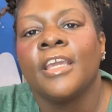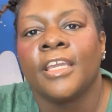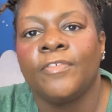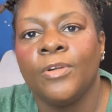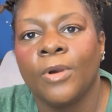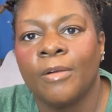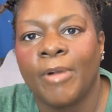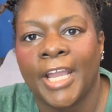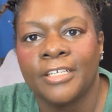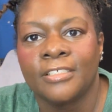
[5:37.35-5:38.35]
If you are
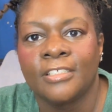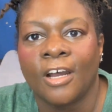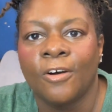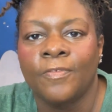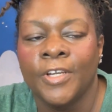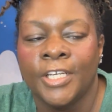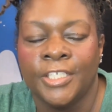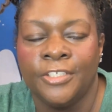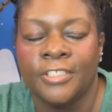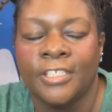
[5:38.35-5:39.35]
by yourself,
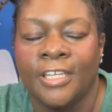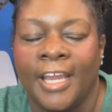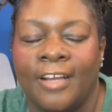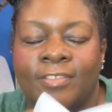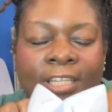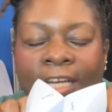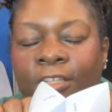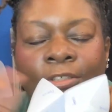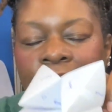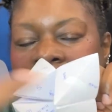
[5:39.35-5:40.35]
you're just going to have to like
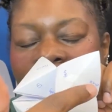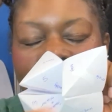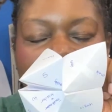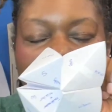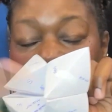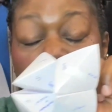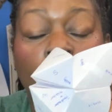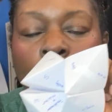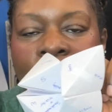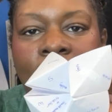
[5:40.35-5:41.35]
close your eyes and like
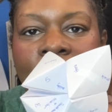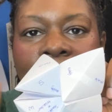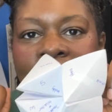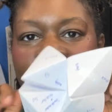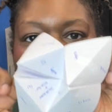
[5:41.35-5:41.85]
point, and that's